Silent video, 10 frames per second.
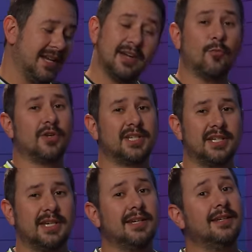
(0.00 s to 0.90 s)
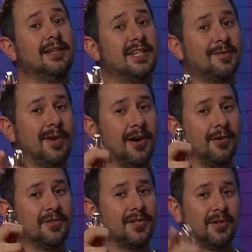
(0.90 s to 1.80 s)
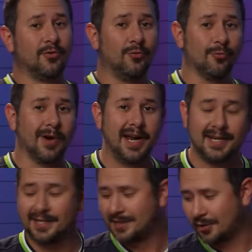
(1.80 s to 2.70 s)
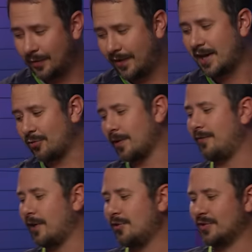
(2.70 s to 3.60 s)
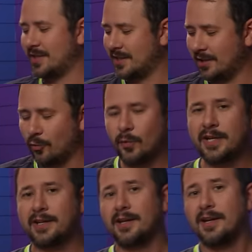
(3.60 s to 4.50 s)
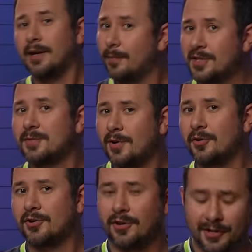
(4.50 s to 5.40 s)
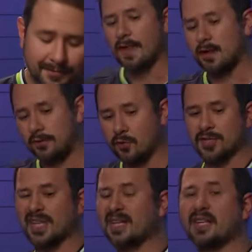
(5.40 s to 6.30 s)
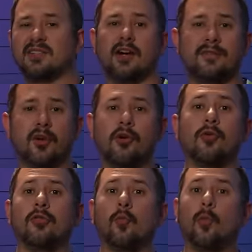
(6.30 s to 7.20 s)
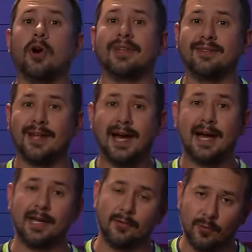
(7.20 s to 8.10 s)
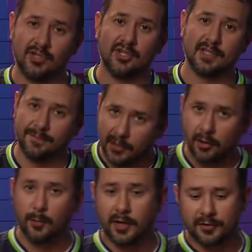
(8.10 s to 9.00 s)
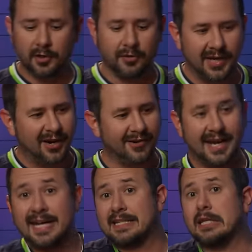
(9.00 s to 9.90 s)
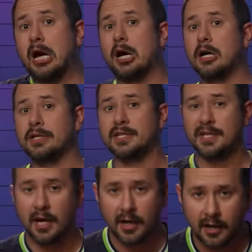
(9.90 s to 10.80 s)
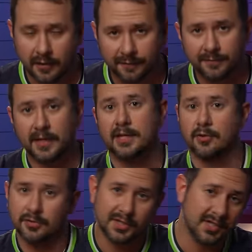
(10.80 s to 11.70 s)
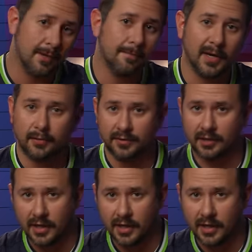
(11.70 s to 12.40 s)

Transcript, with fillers: it once again smells great. So we've had three fragrances that are weak, but smell good. And of course that kicked off the whole The One line, which is very well known now and has tons of flankers, some better than